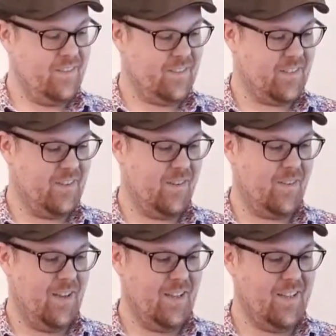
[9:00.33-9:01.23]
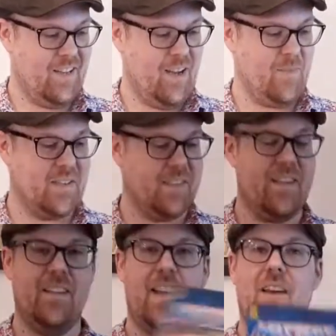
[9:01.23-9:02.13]
So I'm
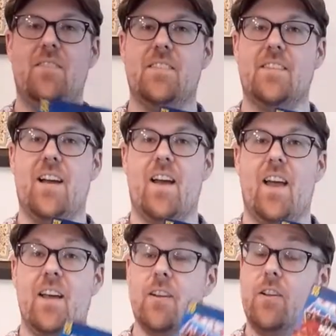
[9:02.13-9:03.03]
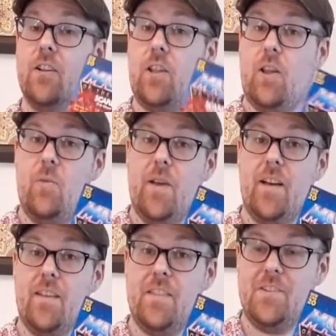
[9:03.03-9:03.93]
excited to have this guy
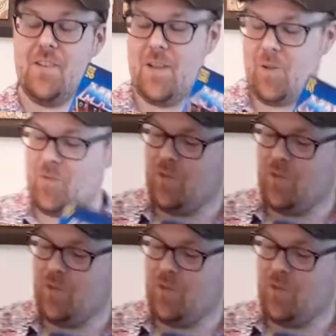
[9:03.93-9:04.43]
glowing on the shelf.